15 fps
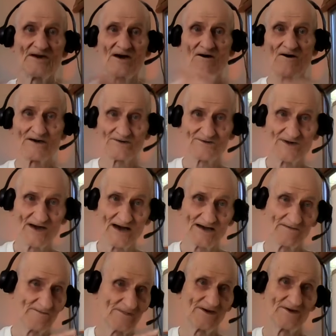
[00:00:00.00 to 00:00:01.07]
Heart
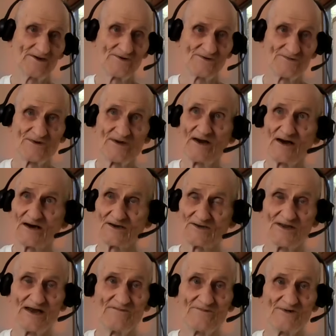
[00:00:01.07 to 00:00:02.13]
time is
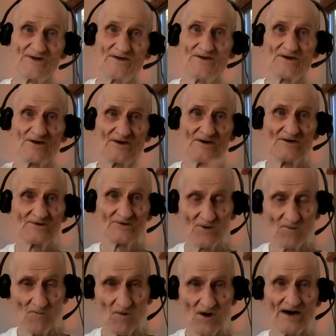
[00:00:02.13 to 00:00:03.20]
11 to
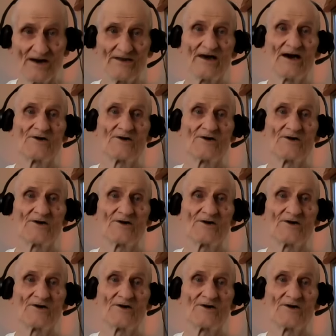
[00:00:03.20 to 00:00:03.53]
1.